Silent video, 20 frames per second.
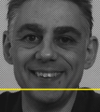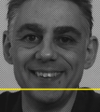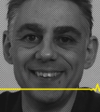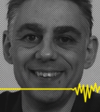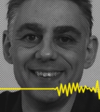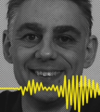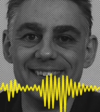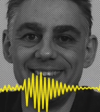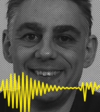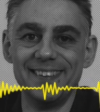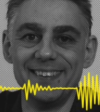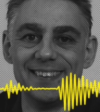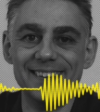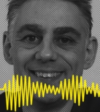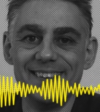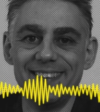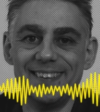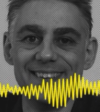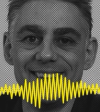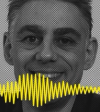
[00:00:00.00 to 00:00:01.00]
I guess the
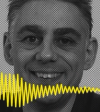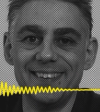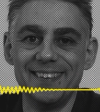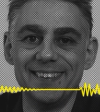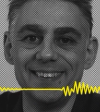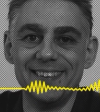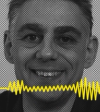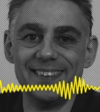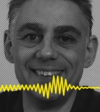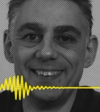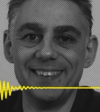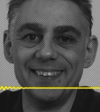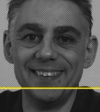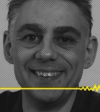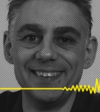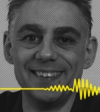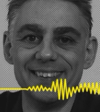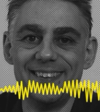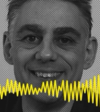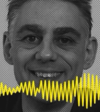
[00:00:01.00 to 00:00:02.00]
problem is that
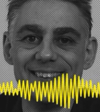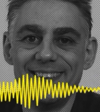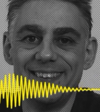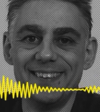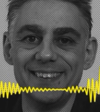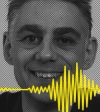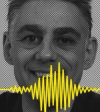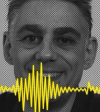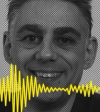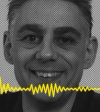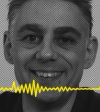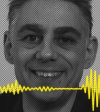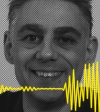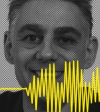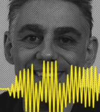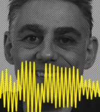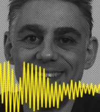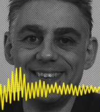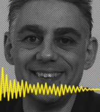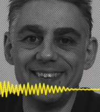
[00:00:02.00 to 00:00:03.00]
the rules text
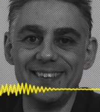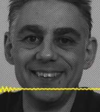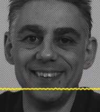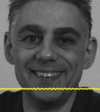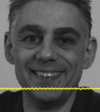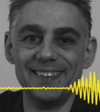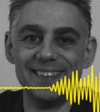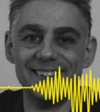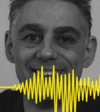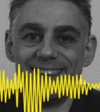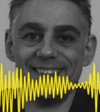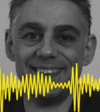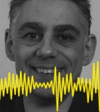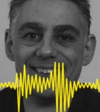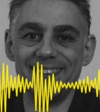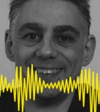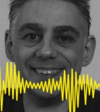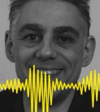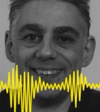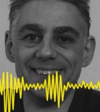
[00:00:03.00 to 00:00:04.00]
has to
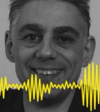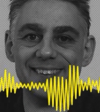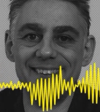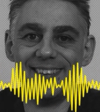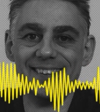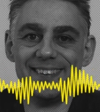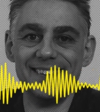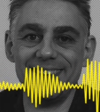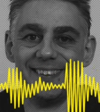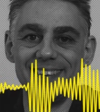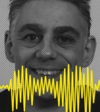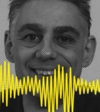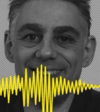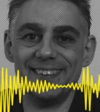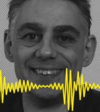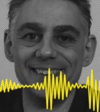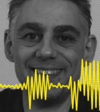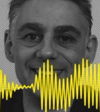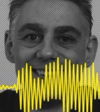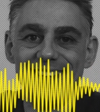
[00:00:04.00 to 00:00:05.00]
be technical, because there
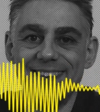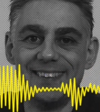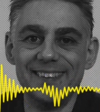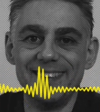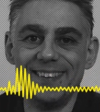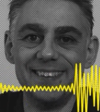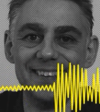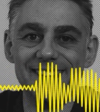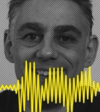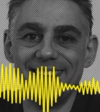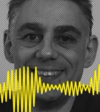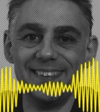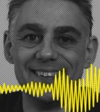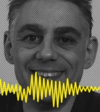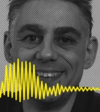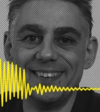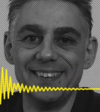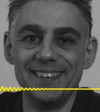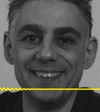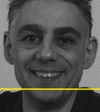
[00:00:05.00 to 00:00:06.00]
has to be a
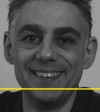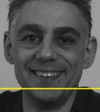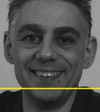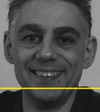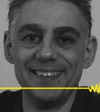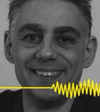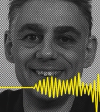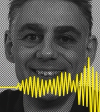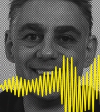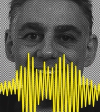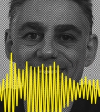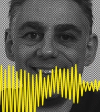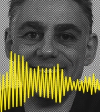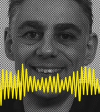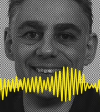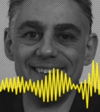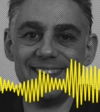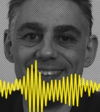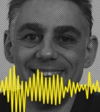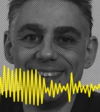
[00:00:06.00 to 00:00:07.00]
definitive way
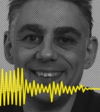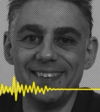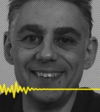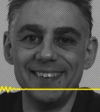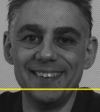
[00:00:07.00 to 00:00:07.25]
to read it.